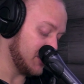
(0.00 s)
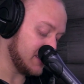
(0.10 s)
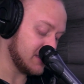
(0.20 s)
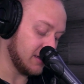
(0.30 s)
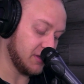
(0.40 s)

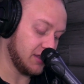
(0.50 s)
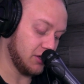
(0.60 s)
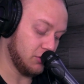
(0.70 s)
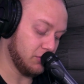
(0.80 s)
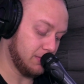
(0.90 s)
just something
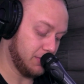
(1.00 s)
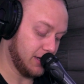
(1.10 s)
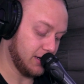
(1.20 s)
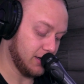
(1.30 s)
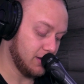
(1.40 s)
that you can
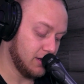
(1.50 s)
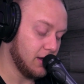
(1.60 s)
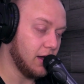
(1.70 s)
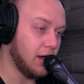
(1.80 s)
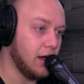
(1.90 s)
pick
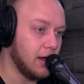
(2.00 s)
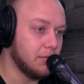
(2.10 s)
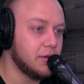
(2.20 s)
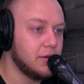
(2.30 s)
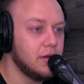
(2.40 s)

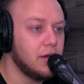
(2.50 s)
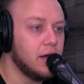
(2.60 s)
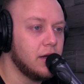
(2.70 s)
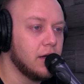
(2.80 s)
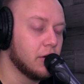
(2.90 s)
up
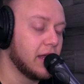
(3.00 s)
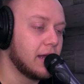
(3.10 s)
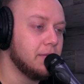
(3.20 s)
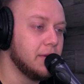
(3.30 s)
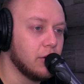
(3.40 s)
or
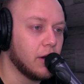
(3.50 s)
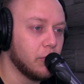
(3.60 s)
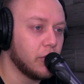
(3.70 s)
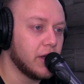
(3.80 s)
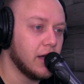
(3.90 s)
that can pick your
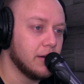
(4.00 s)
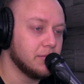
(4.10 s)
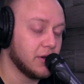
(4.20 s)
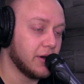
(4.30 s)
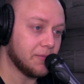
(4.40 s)
morning
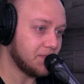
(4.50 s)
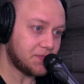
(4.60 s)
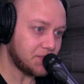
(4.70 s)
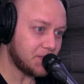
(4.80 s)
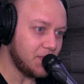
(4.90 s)
up. Sorry
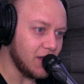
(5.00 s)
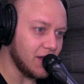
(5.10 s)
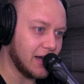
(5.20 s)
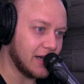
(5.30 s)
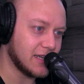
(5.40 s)

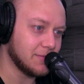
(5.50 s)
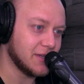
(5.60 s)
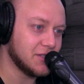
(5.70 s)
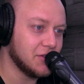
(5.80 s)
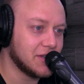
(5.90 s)
got a text
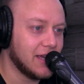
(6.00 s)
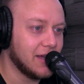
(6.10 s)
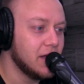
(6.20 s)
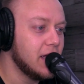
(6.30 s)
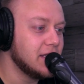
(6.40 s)
message and looked
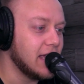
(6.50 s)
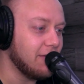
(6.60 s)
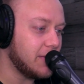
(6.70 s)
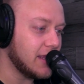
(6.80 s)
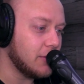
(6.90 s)
down. To
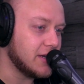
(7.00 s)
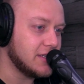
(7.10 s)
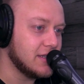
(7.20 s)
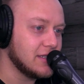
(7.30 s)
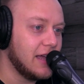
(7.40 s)
everybody that
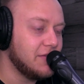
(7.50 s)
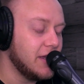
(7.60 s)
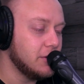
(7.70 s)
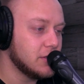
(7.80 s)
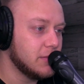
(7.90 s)
watches us live,
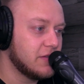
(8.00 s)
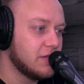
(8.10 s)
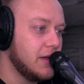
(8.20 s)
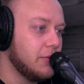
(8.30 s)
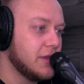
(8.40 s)
thank you so much
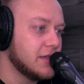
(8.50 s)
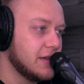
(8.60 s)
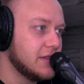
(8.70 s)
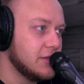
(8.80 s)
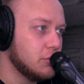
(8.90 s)
for being with us
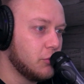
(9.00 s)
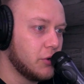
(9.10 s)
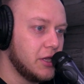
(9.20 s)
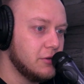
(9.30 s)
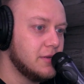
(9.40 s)
every single
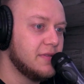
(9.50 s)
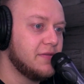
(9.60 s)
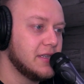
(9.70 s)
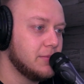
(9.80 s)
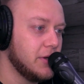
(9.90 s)
morning. YouTube and
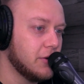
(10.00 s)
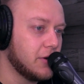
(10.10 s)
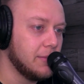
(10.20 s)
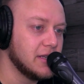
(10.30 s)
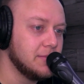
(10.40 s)
Facebook, your
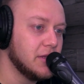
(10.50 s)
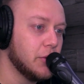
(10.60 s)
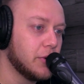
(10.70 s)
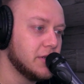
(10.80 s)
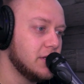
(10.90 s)
comments mean
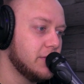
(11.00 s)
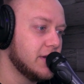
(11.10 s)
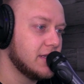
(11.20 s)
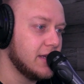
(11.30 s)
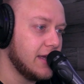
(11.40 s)
the world to
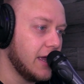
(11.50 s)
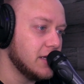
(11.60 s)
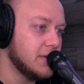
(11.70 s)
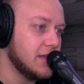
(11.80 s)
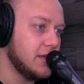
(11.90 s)
us. The
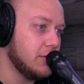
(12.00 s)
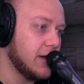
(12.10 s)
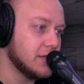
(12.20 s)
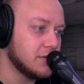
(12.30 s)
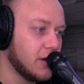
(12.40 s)
engagement that you
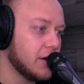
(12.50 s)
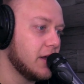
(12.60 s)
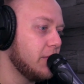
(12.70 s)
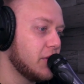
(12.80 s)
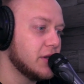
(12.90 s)
guys are
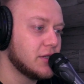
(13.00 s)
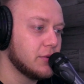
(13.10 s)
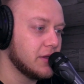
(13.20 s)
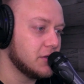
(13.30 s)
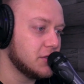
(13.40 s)
talking with us
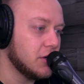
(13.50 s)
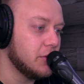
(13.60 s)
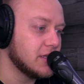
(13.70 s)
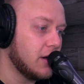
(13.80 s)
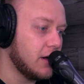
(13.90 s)
throughout the
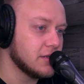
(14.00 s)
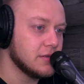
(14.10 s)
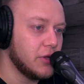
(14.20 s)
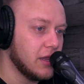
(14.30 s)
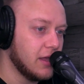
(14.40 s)
show is
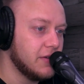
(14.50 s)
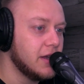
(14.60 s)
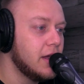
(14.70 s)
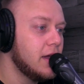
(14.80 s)
awesome. We love it.